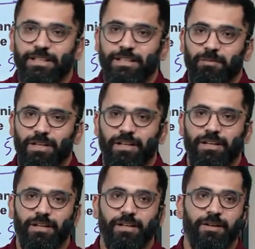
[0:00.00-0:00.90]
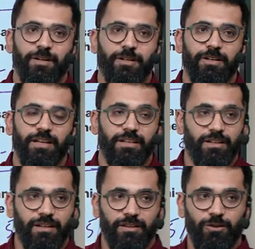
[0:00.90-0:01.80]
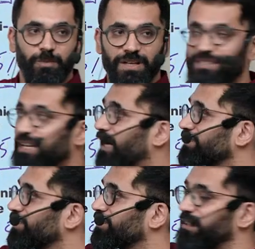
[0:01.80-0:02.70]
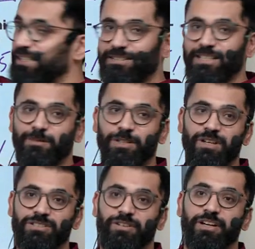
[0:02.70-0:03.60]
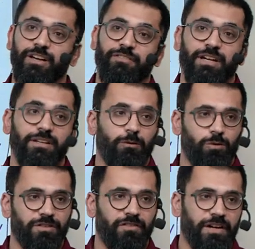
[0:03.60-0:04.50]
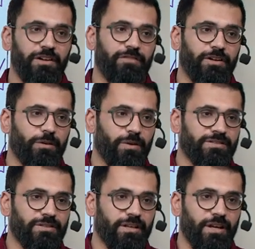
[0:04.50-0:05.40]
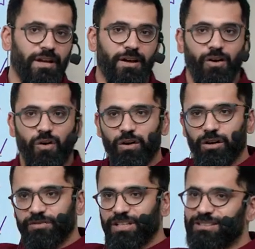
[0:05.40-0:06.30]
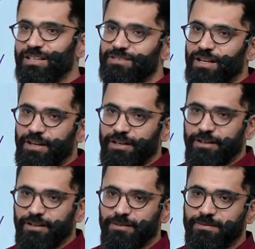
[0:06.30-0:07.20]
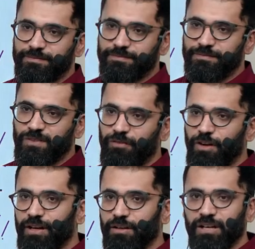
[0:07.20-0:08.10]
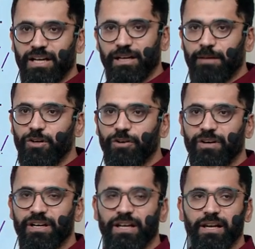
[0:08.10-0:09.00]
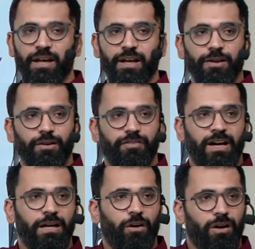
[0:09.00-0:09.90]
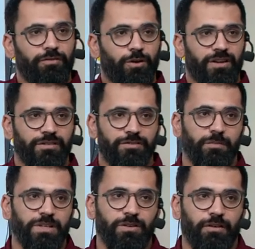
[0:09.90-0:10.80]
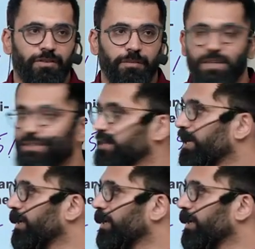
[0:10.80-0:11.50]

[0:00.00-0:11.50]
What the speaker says: Agreement. UPSC asked a 3-statement question on DFA, and that was a very difficult question. All of these things are linked. So if you read WTO in detail, you'll find all of the questions will be solved from this.